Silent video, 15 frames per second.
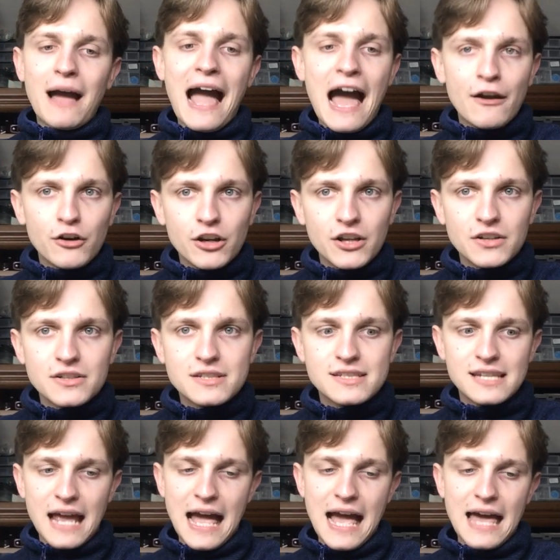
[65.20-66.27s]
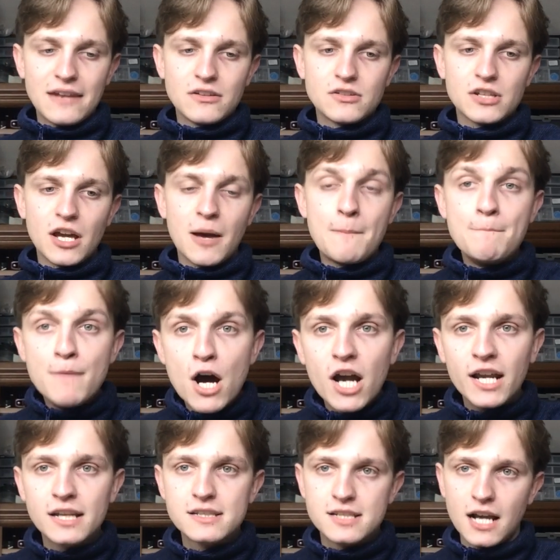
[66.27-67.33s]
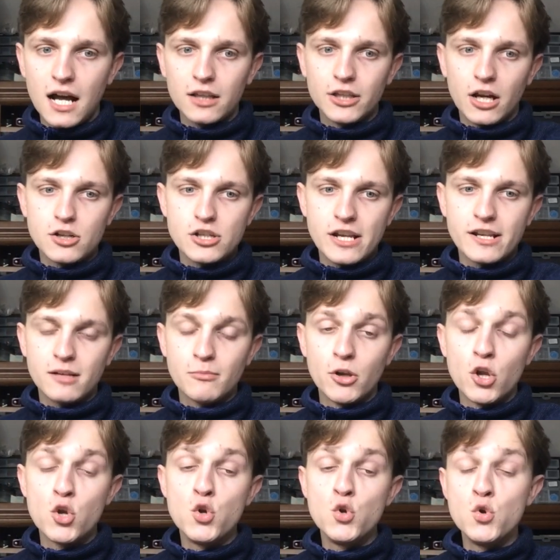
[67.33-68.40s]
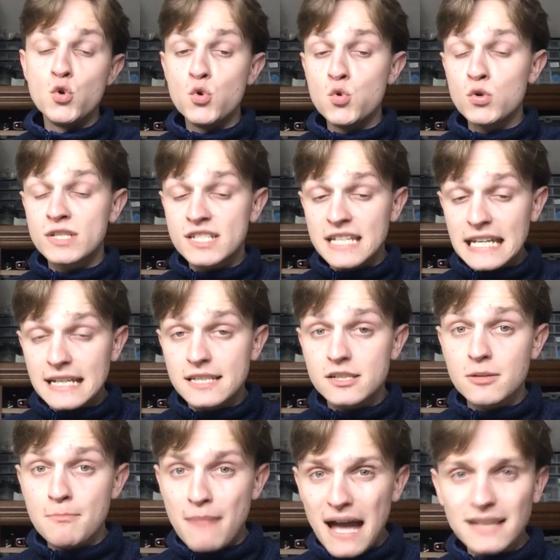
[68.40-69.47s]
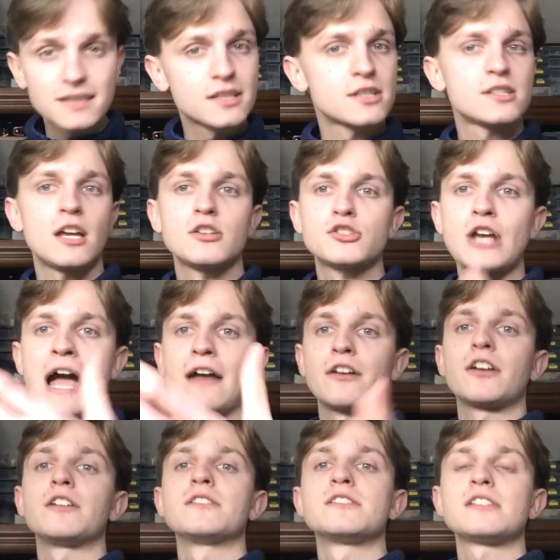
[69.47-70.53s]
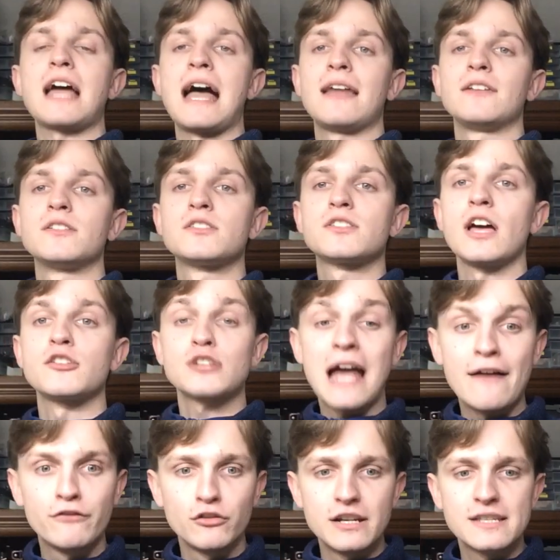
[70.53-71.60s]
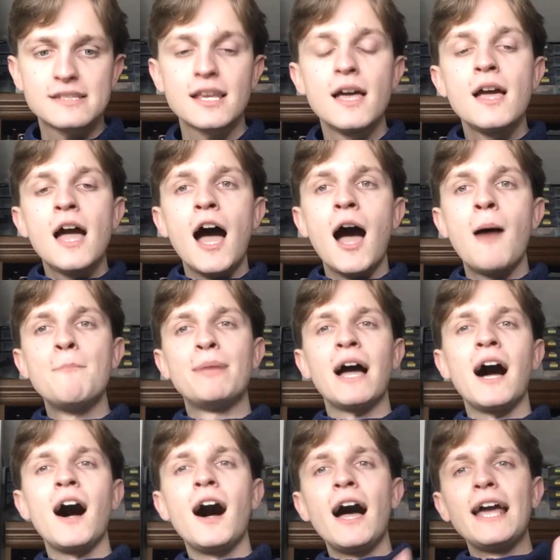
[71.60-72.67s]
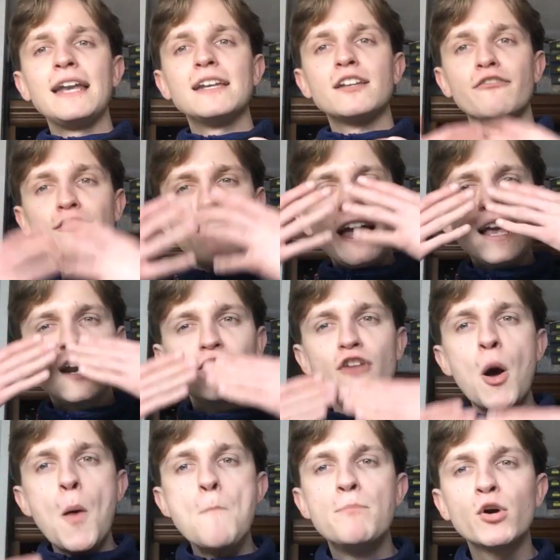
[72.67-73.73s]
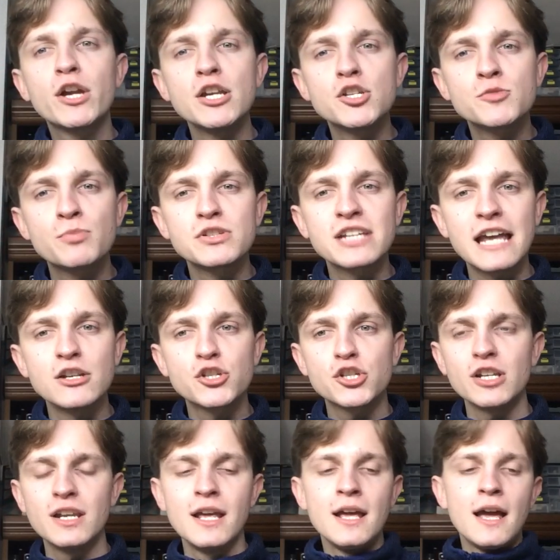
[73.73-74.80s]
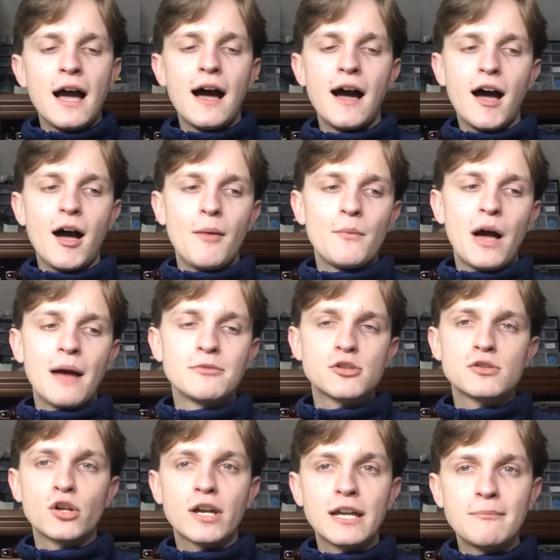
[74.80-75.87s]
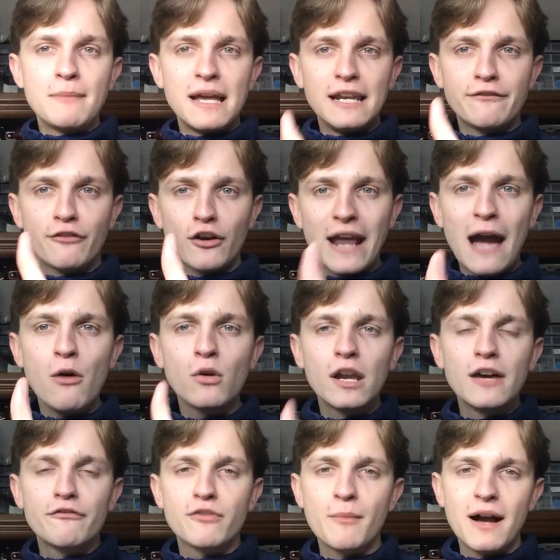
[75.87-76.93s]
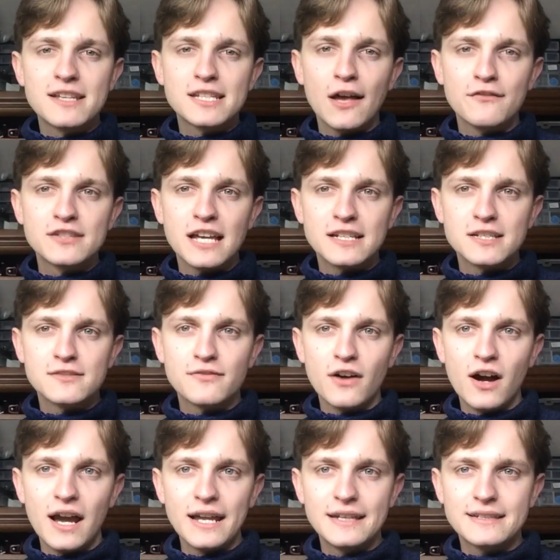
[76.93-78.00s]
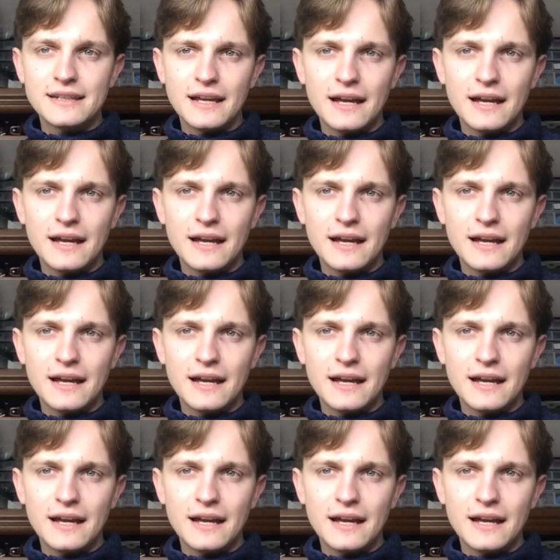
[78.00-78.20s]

arrogant and mercantile young gentleman who seeks to mask such arrogance and such avarice behind a veil of bookish pretension. I'm just looking merely for an outlet for my self-satisfied